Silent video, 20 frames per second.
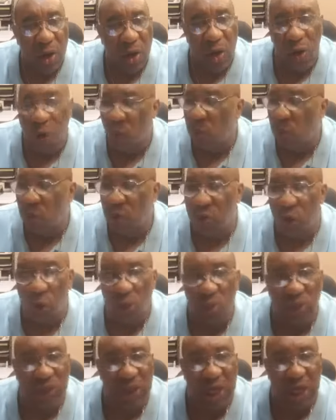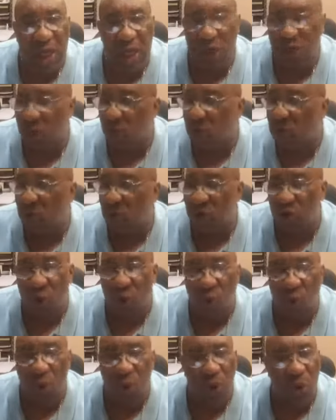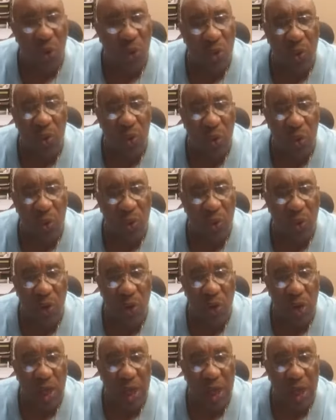Don't don't lean, don't, don't, don't, don't.